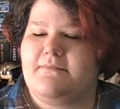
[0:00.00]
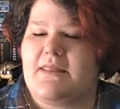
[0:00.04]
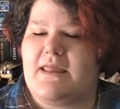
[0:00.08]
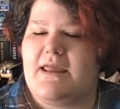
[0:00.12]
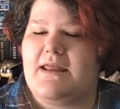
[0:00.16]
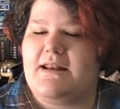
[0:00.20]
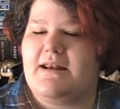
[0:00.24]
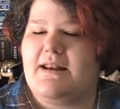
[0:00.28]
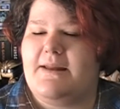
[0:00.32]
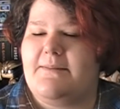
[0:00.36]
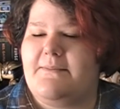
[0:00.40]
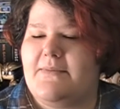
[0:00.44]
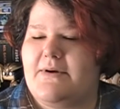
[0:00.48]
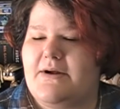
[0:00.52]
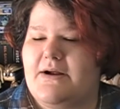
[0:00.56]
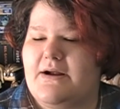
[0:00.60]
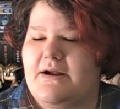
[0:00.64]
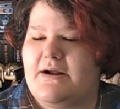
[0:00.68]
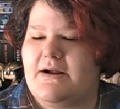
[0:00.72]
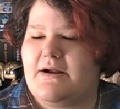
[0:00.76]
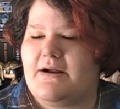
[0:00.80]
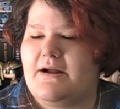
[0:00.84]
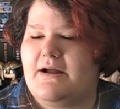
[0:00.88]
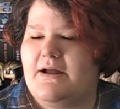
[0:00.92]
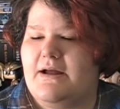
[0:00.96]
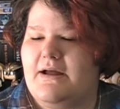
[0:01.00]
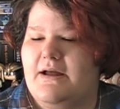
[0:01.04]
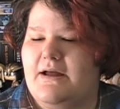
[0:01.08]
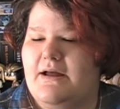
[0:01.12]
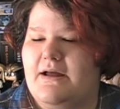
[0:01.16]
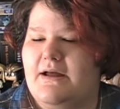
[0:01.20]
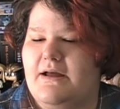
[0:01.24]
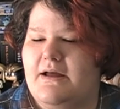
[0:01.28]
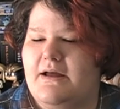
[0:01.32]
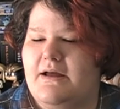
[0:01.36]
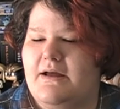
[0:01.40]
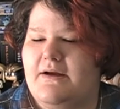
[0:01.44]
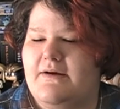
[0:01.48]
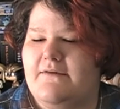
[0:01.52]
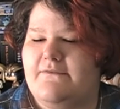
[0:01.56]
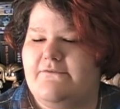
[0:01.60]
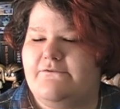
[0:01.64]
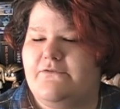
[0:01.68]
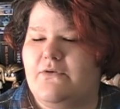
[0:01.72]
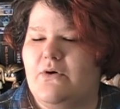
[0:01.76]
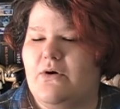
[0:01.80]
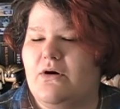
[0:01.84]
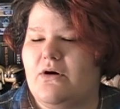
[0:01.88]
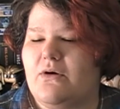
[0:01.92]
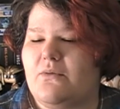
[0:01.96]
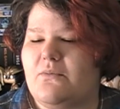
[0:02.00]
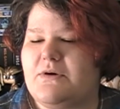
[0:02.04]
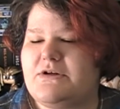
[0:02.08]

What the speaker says: Number 4,